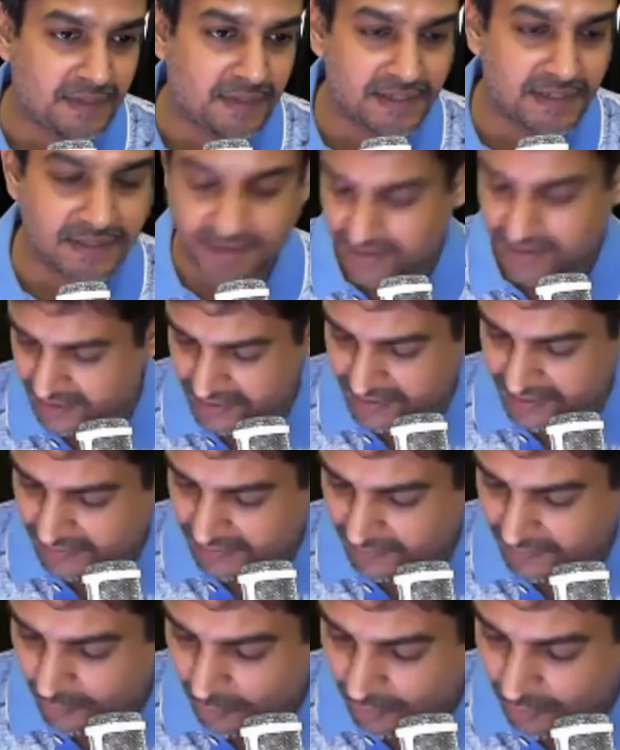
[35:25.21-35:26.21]
is
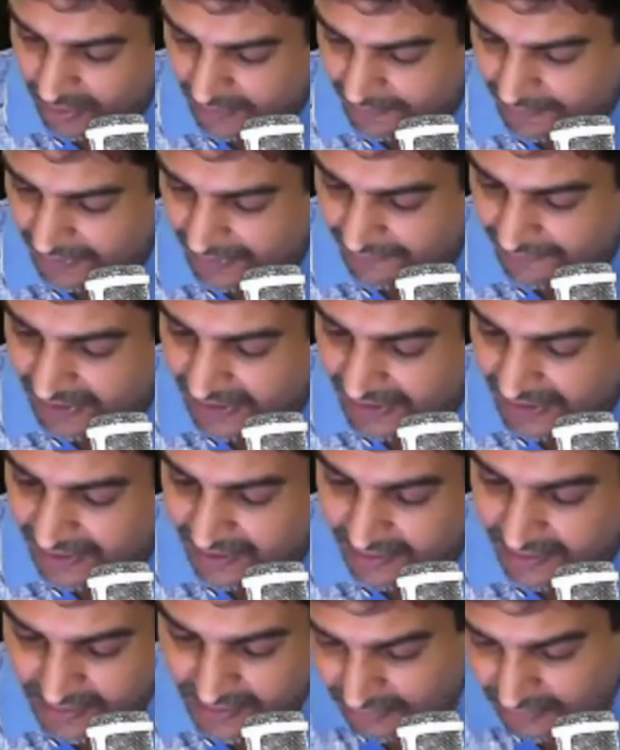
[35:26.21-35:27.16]
more prevalent here.